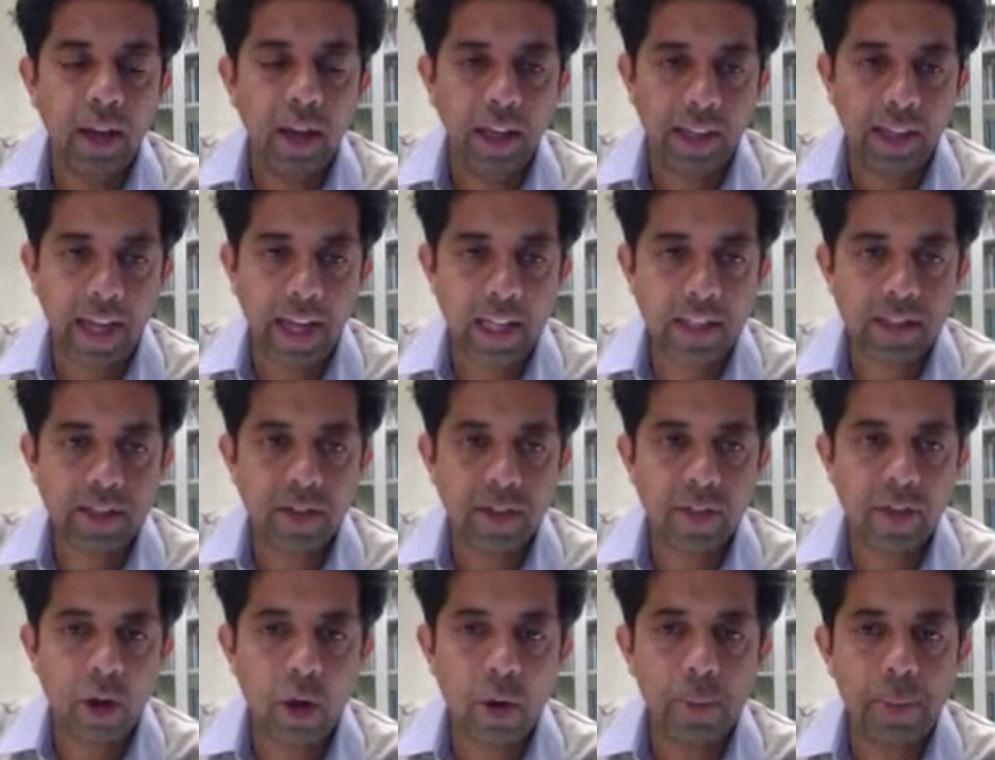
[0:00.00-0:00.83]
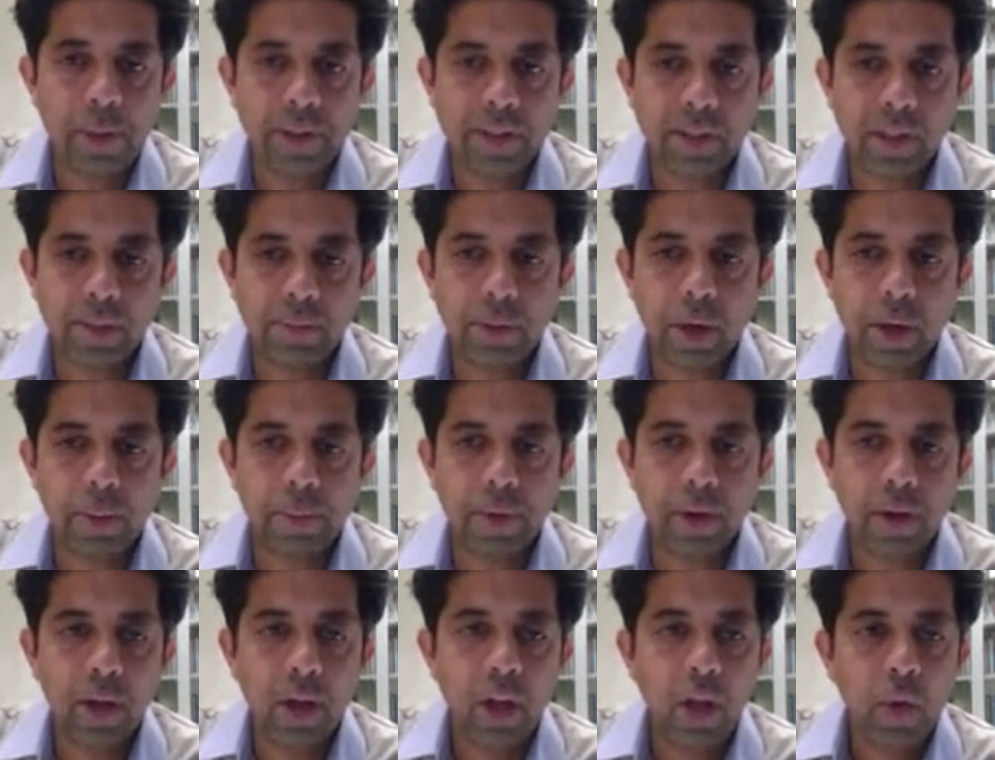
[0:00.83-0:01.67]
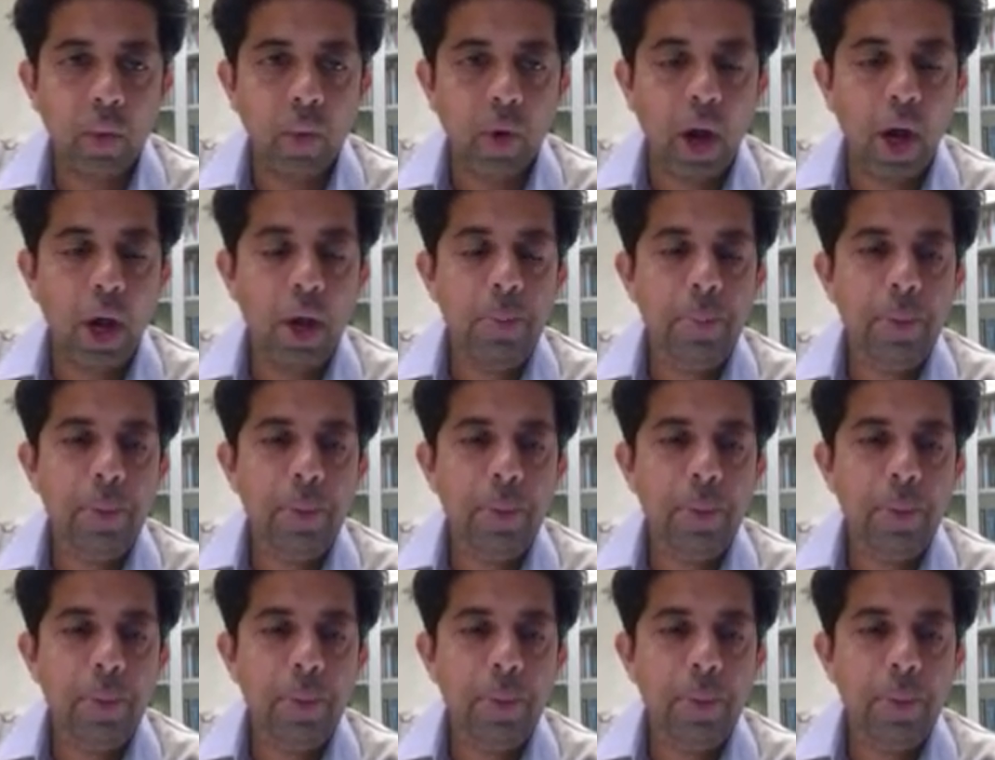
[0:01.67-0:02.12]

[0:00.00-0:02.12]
in cancer therapies at the moment. We're